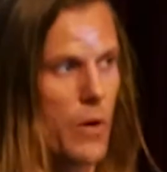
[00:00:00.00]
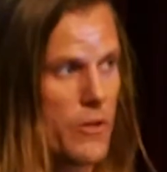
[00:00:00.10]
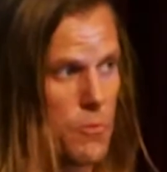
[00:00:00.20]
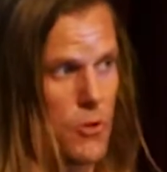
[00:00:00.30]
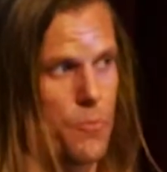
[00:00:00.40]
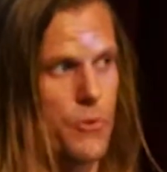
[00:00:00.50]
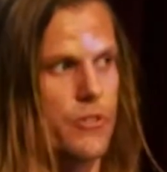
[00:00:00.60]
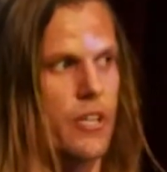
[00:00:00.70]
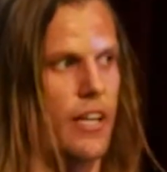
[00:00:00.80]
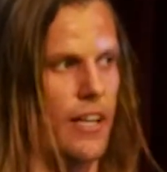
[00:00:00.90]
While quantum
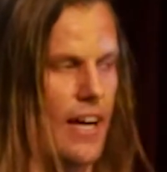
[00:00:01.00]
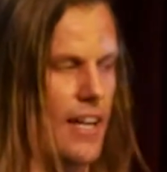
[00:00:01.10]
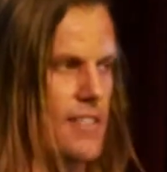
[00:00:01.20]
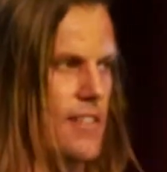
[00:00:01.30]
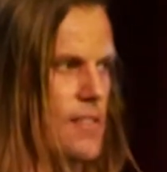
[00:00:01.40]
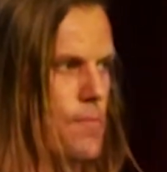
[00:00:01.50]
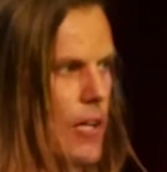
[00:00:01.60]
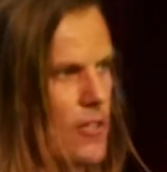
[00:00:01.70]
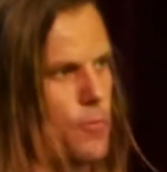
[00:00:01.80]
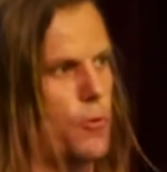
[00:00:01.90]
computer can
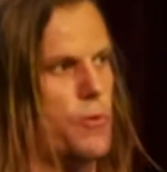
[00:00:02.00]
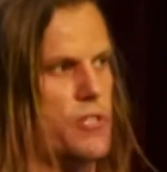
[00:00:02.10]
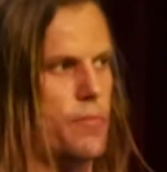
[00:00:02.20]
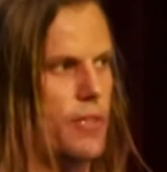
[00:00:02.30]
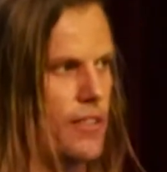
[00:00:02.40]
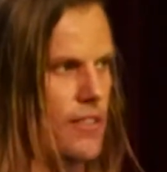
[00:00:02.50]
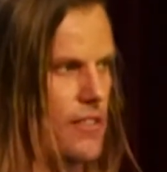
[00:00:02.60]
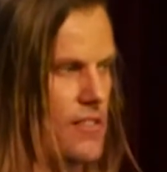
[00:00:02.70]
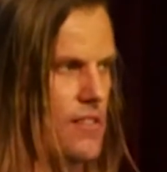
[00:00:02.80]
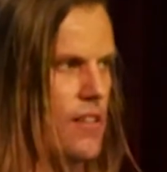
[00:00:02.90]
access multiple
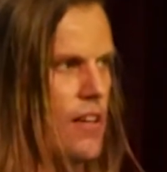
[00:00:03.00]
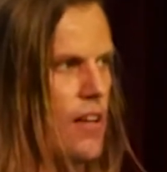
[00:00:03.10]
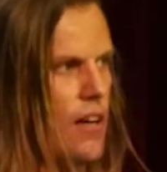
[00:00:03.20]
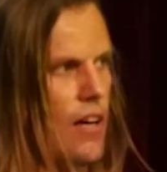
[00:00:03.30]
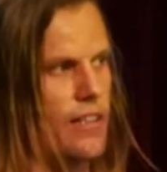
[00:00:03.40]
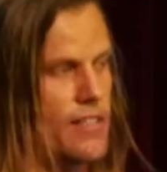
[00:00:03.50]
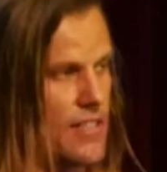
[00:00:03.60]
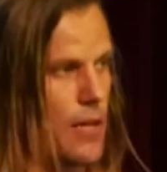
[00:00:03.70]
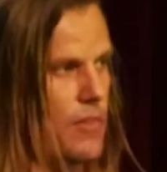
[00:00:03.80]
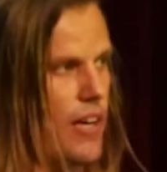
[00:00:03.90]
possibilities
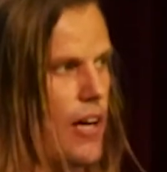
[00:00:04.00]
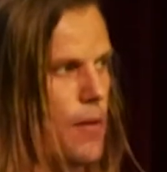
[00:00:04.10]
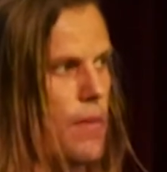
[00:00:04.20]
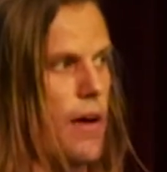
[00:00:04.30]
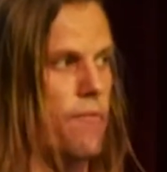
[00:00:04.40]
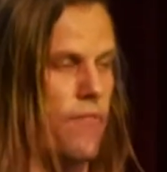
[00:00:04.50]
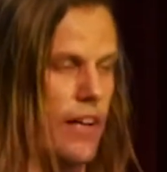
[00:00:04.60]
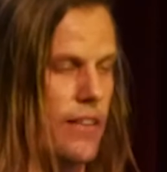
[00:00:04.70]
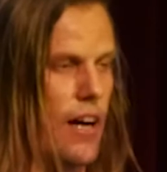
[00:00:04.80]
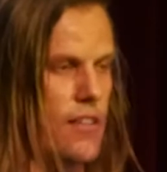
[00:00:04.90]
at the same time
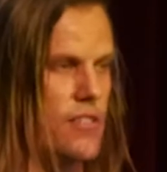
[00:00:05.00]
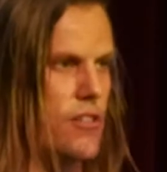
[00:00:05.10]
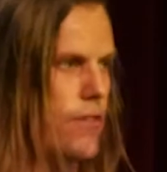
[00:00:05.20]
and find the